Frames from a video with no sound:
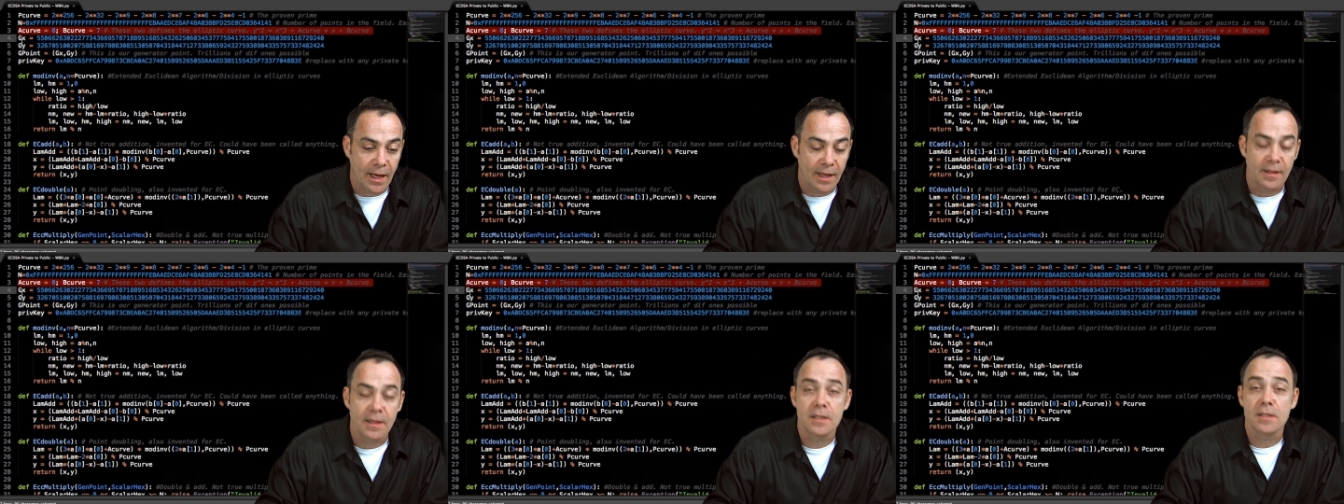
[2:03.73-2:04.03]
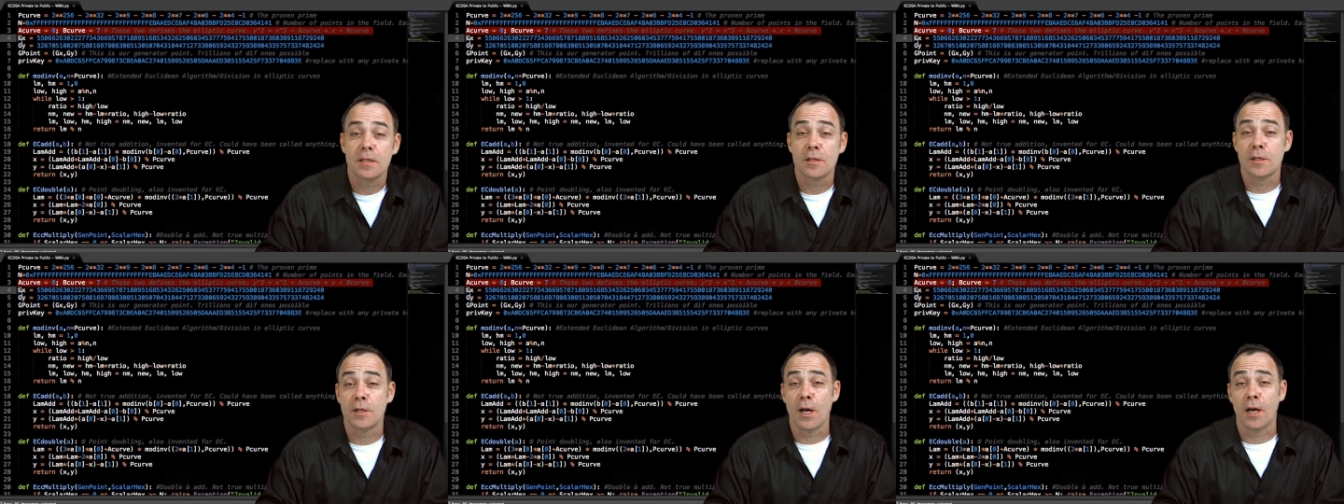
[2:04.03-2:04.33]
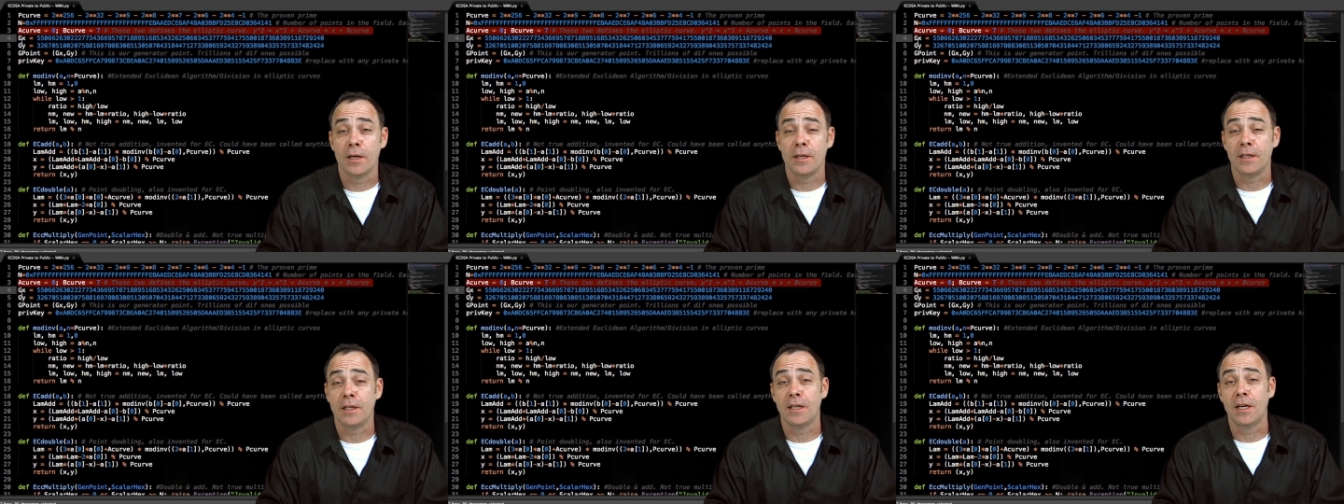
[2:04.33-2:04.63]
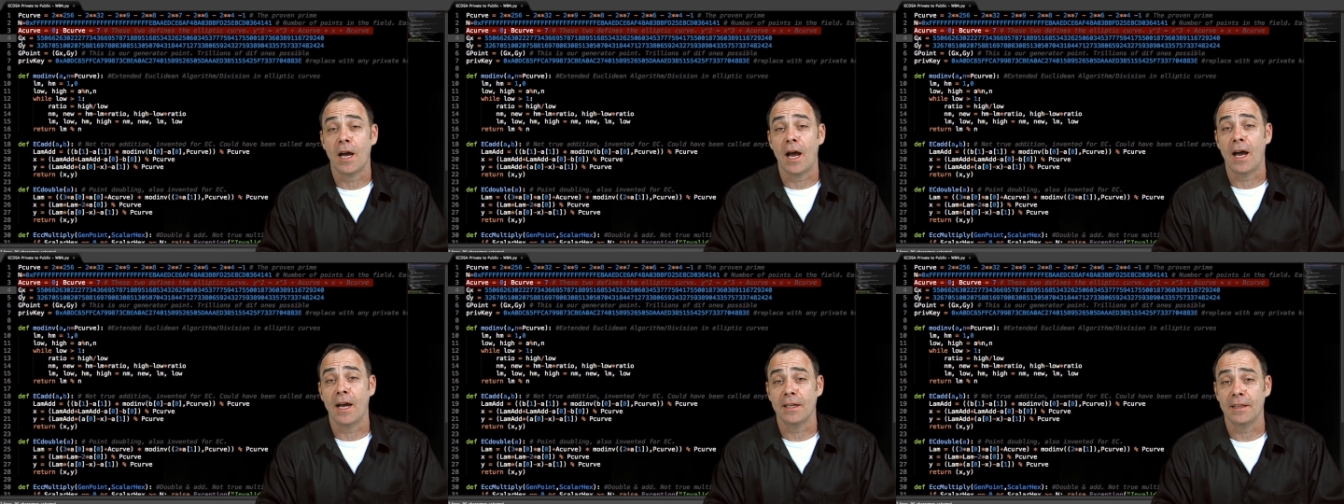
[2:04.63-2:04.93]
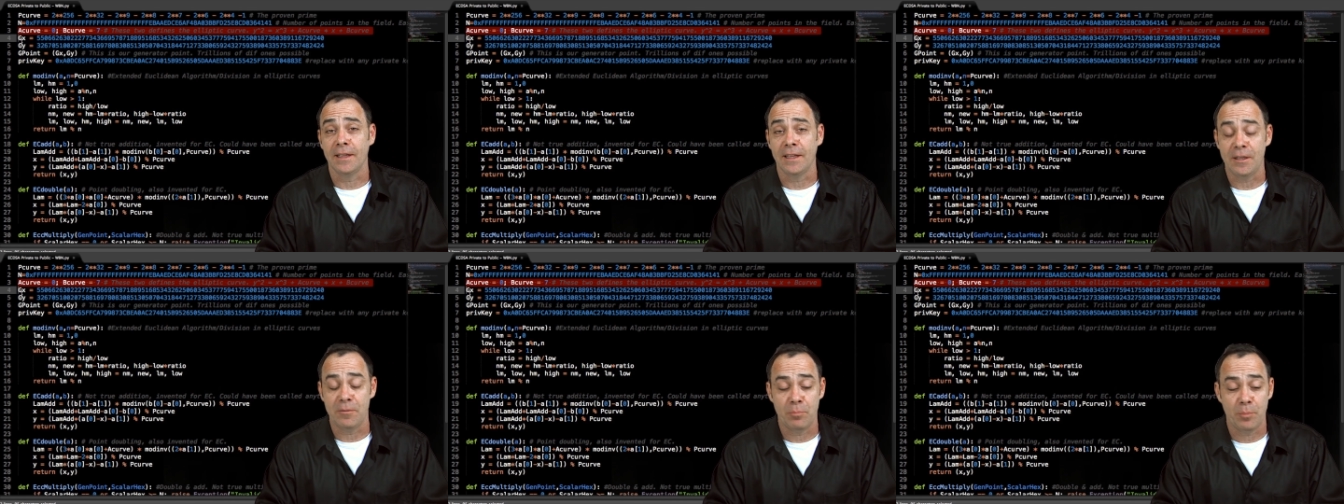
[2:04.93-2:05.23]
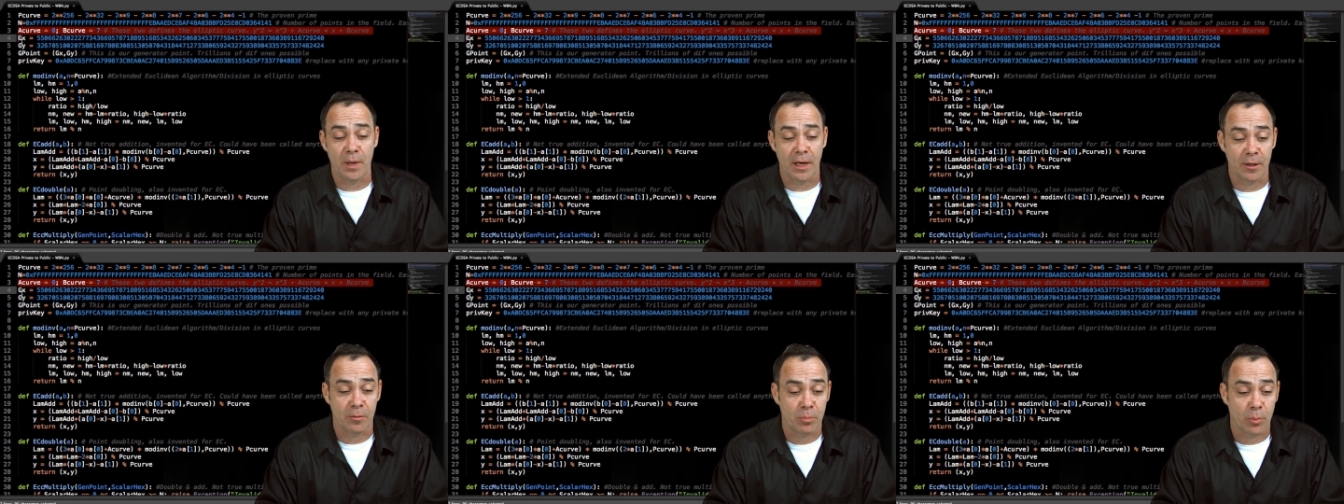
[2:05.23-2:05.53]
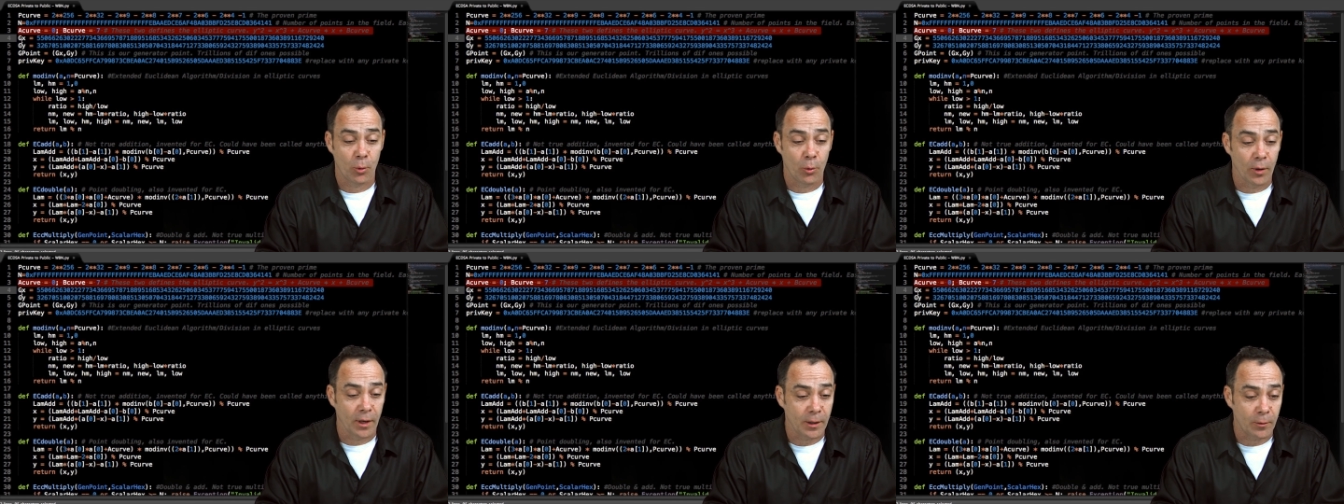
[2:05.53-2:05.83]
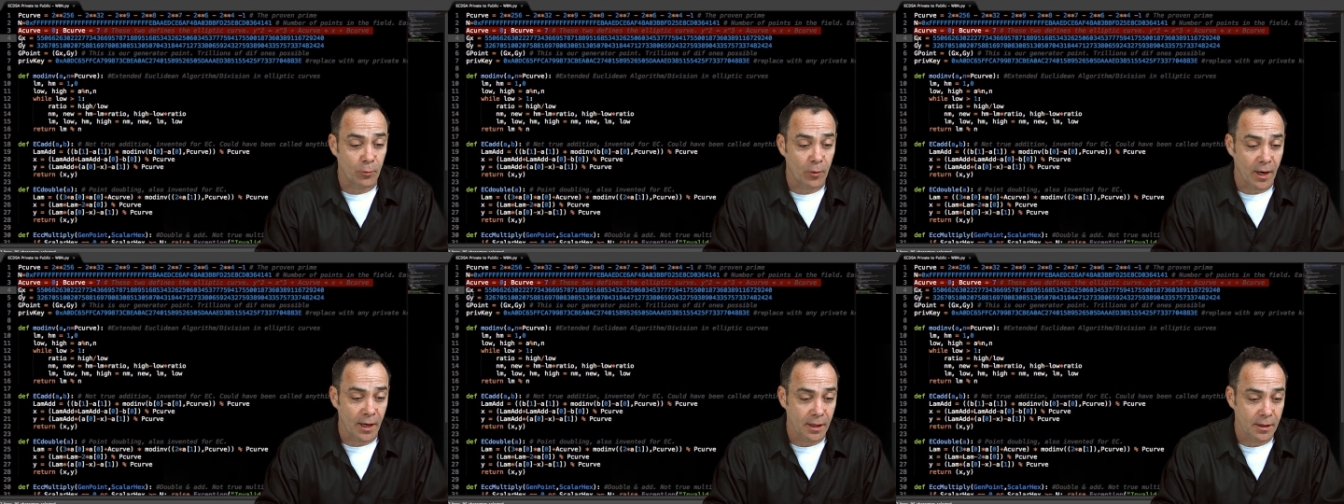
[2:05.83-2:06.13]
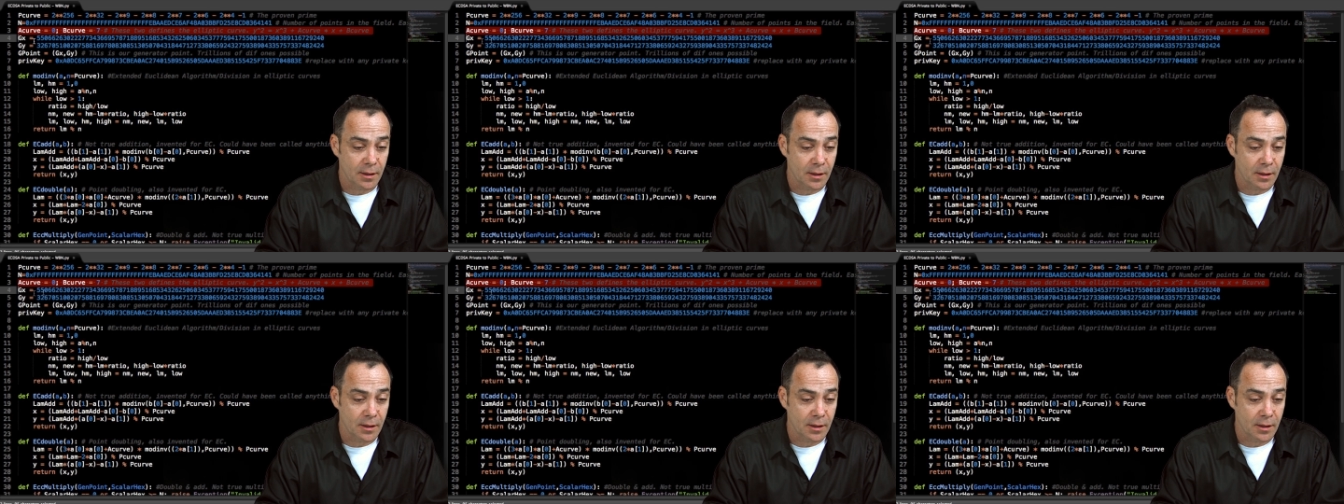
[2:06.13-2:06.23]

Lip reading: and this is an ungodly big point, right?